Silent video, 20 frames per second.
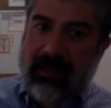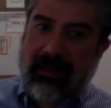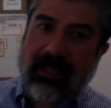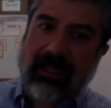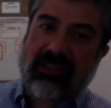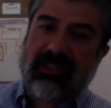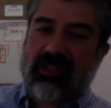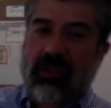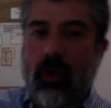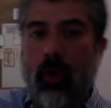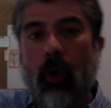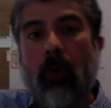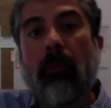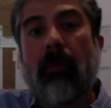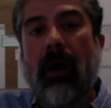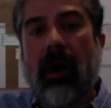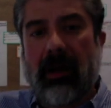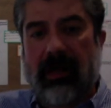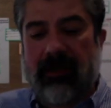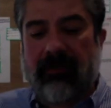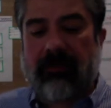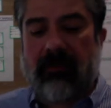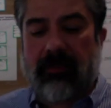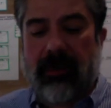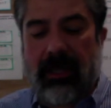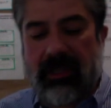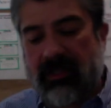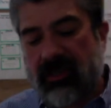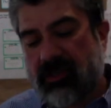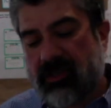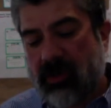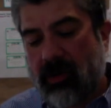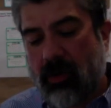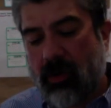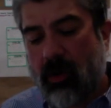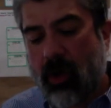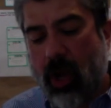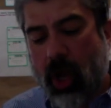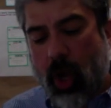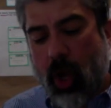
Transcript: that's the whole body from head to toe